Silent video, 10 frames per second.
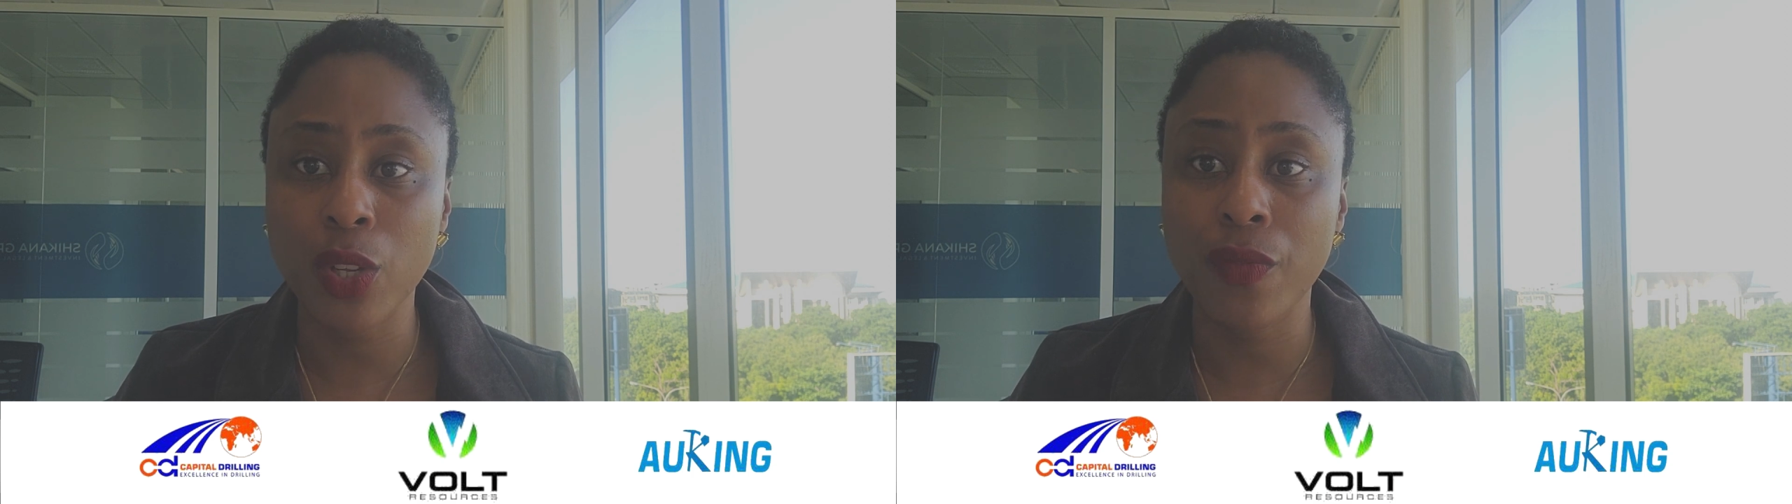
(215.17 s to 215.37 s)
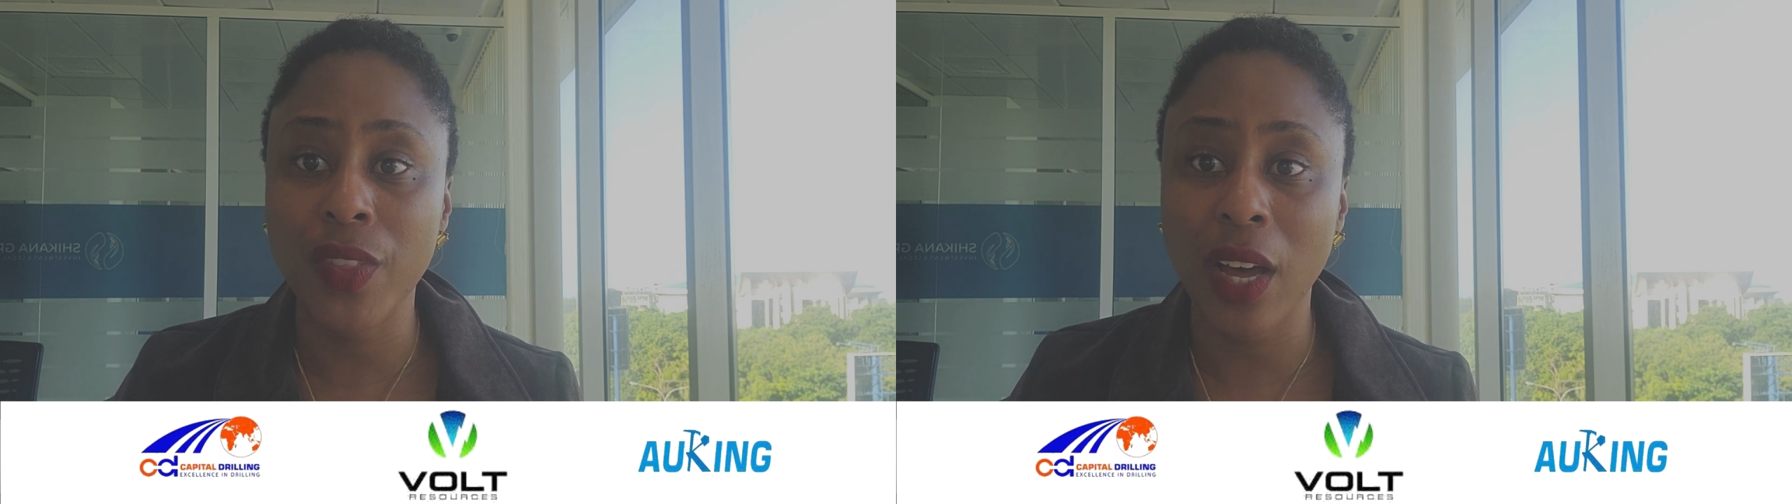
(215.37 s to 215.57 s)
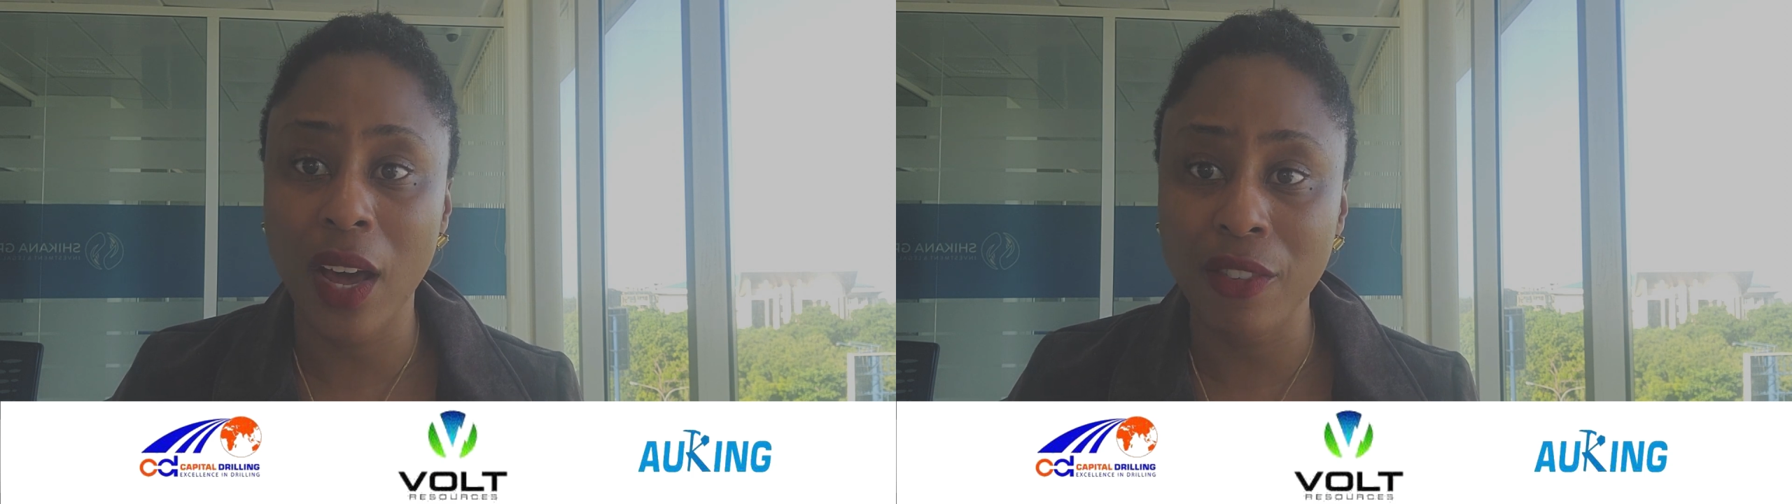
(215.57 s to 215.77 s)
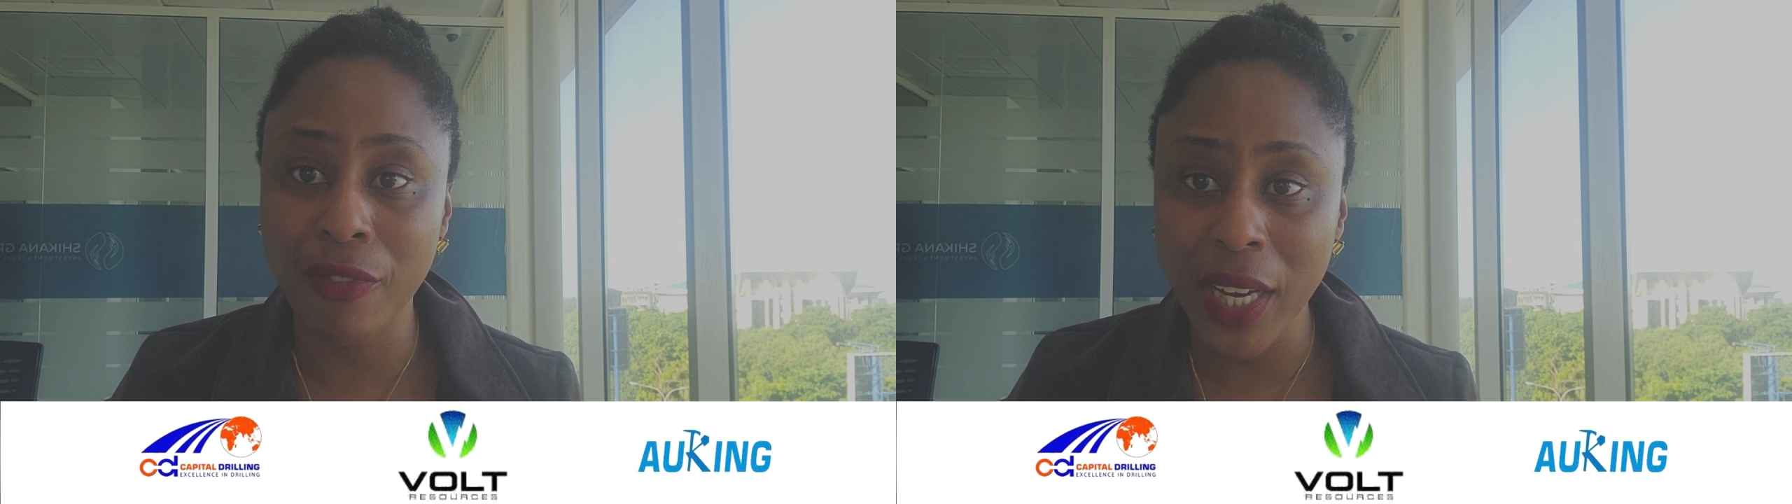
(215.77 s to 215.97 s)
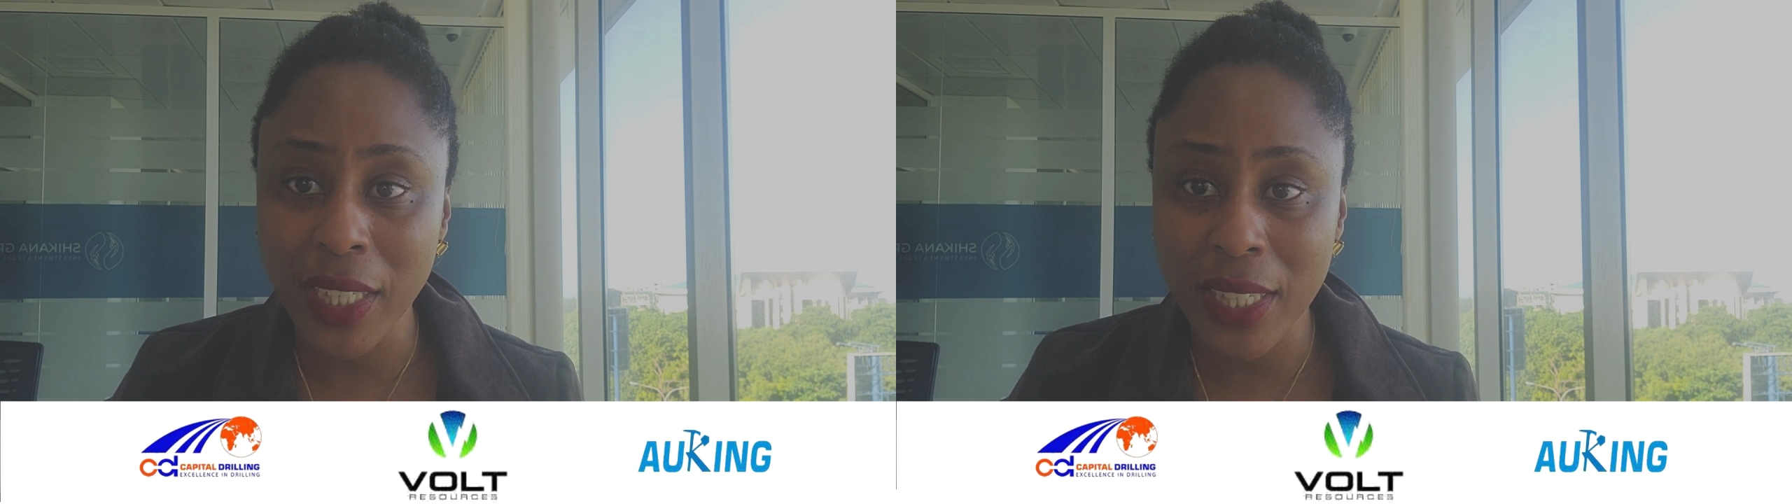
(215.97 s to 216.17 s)
of the
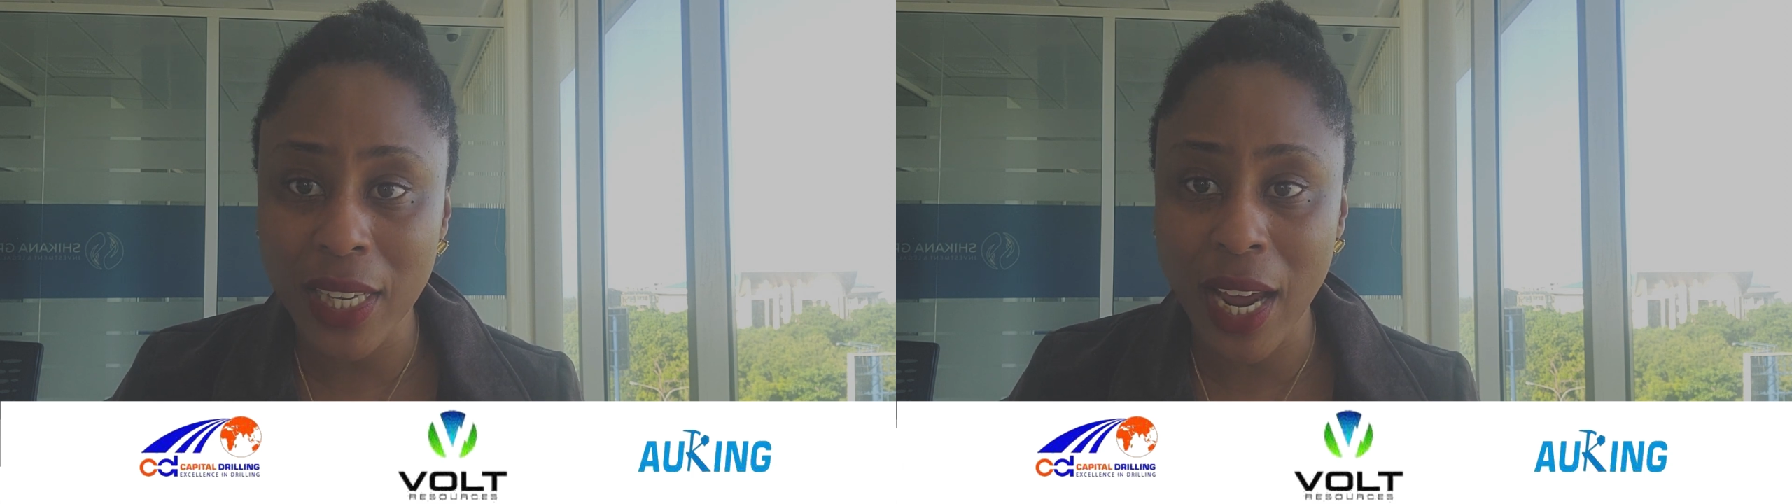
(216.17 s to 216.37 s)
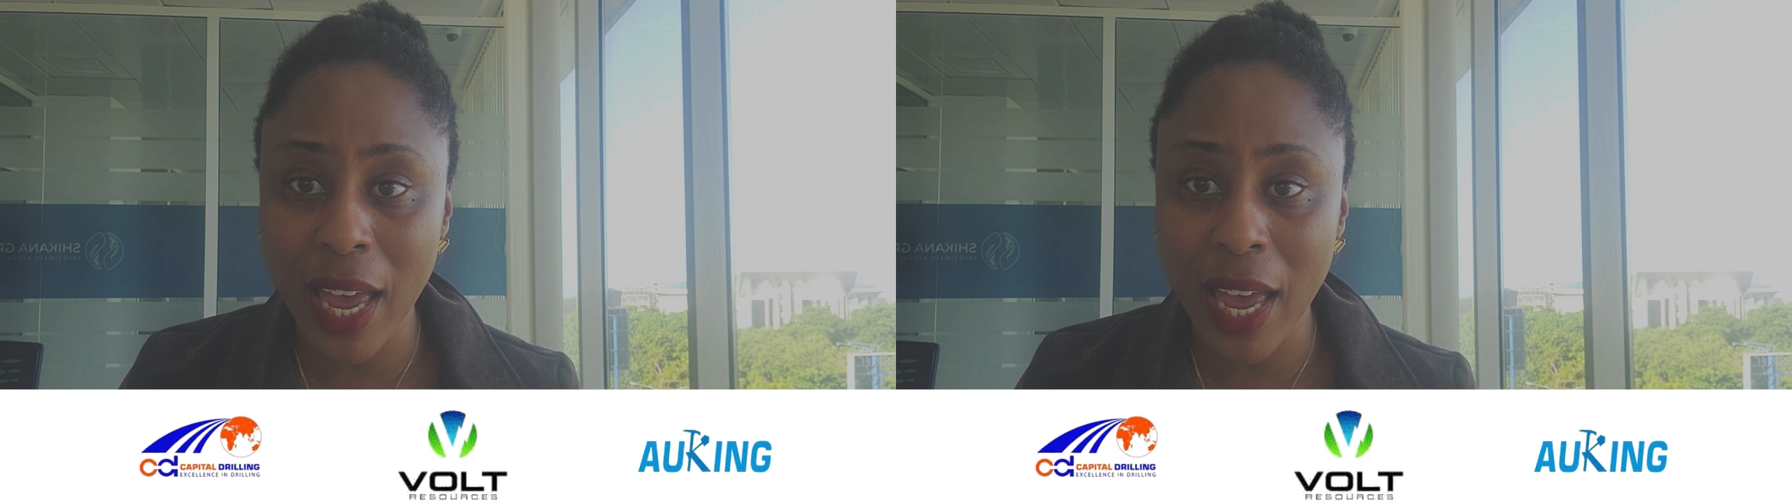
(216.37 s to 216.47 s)
advice that I